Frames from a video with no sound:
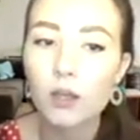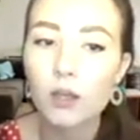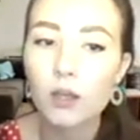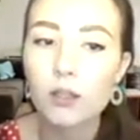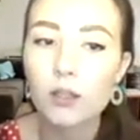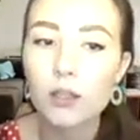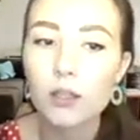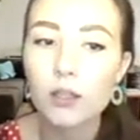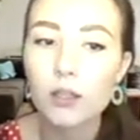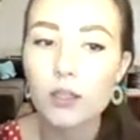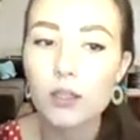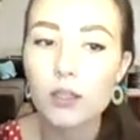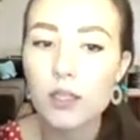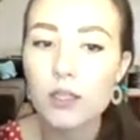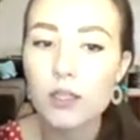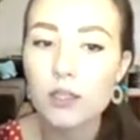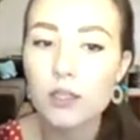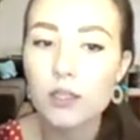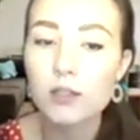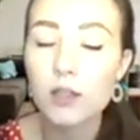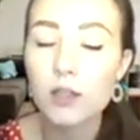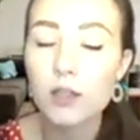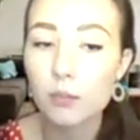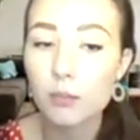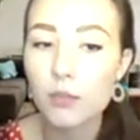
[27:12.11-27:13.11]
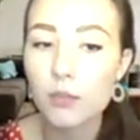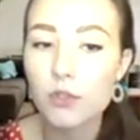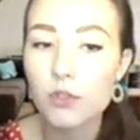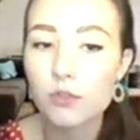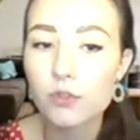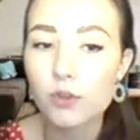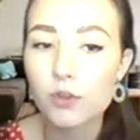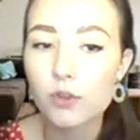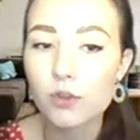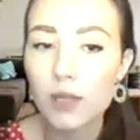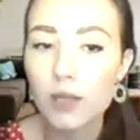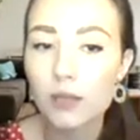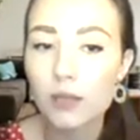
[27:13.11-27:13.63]
You need to
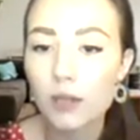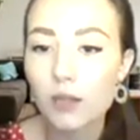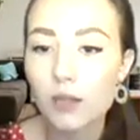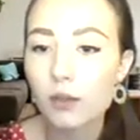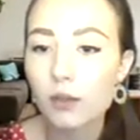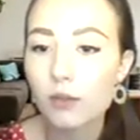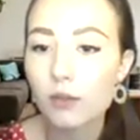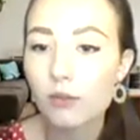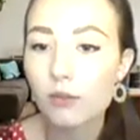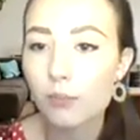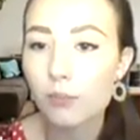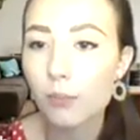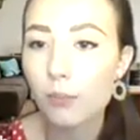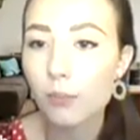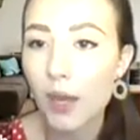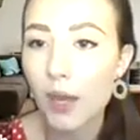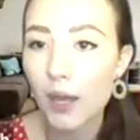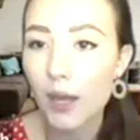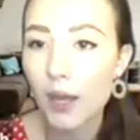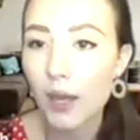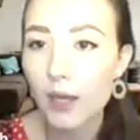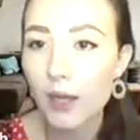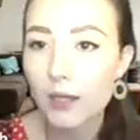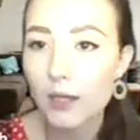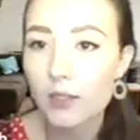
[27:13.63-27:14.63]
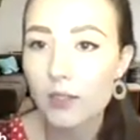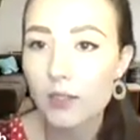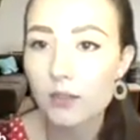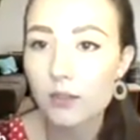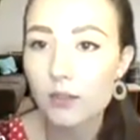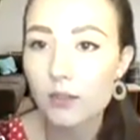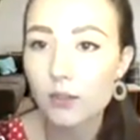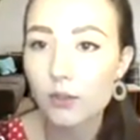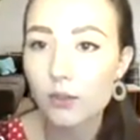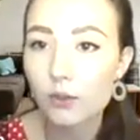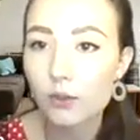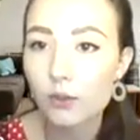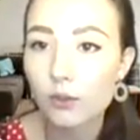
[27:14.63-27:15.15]
demonstrate that you've paid
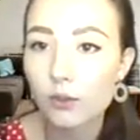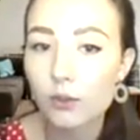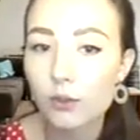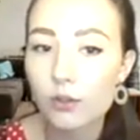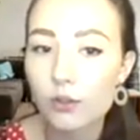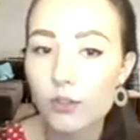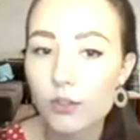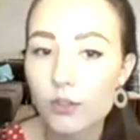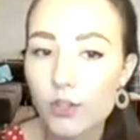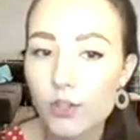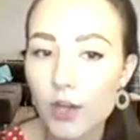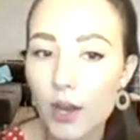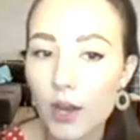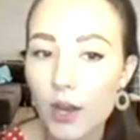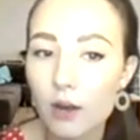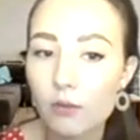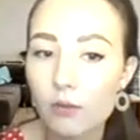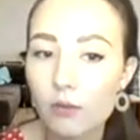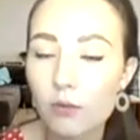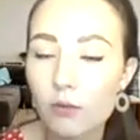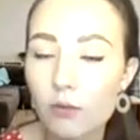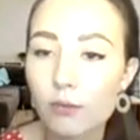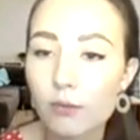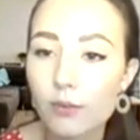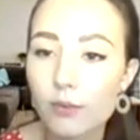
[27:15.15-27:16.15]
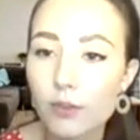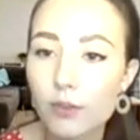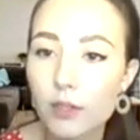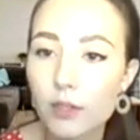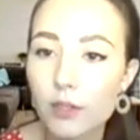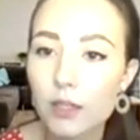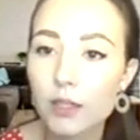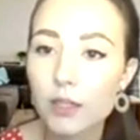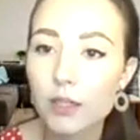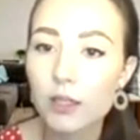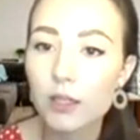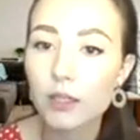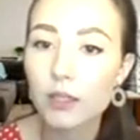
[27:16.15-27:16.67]
your share of
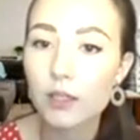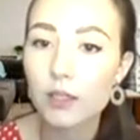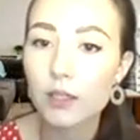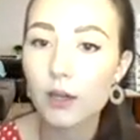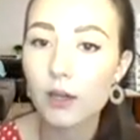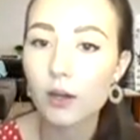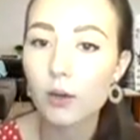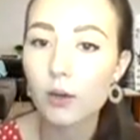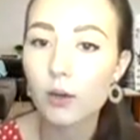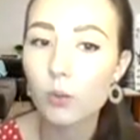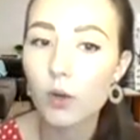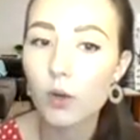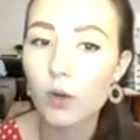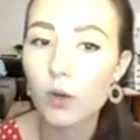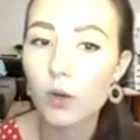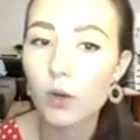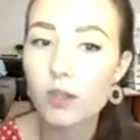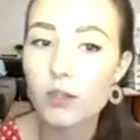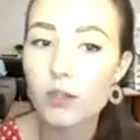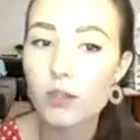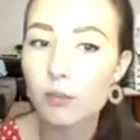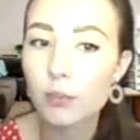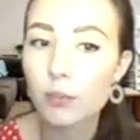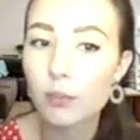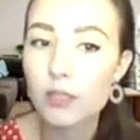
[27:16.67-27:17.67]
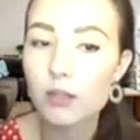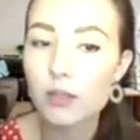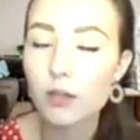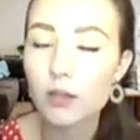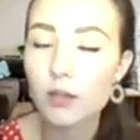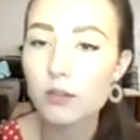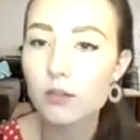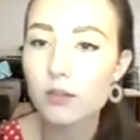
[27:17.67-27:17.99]
the works that have been done.